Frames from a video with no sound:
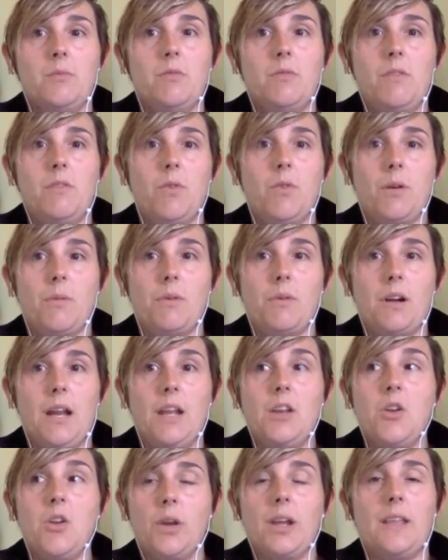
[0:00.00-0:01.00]
all this moving
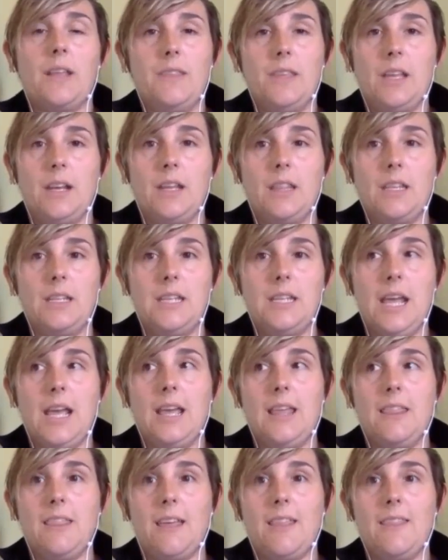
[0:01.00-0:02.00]
forward, and knowing at the end of
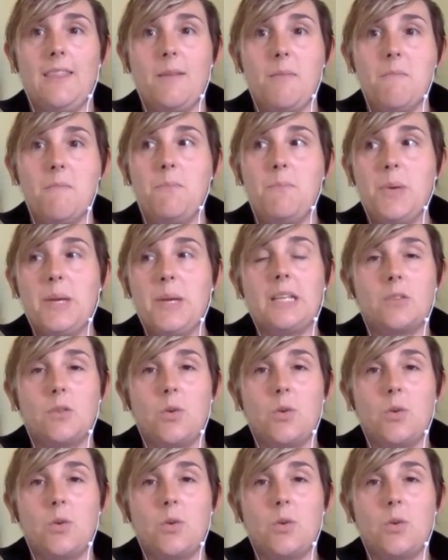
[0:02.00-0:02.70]
the day that the